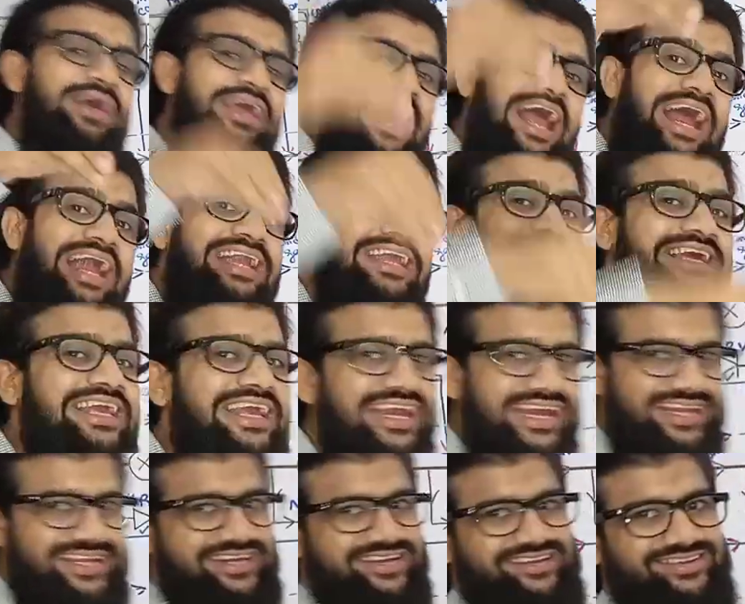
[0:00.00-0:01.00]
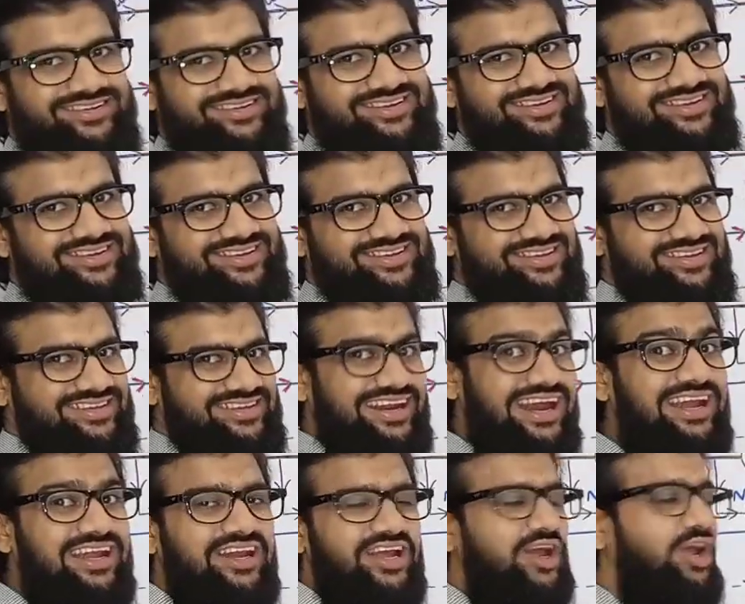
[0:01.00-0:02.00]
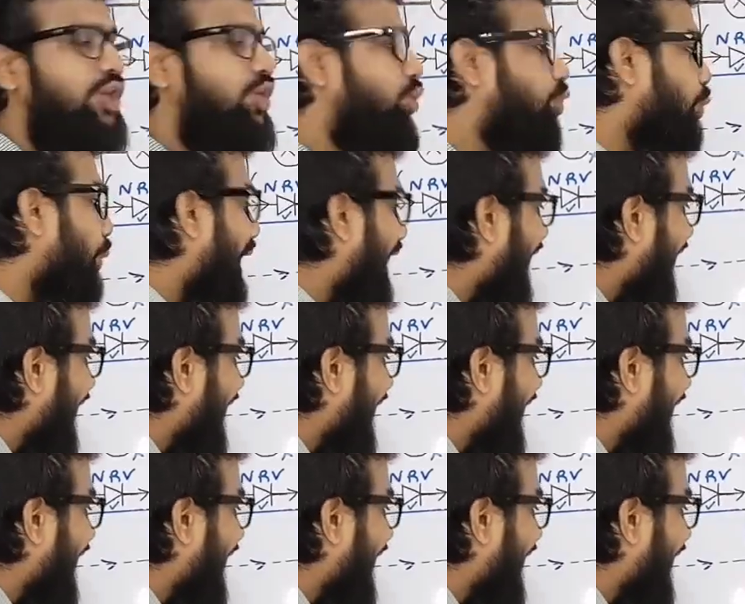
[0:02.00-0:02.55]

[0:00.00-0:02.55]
By adding heat, right? To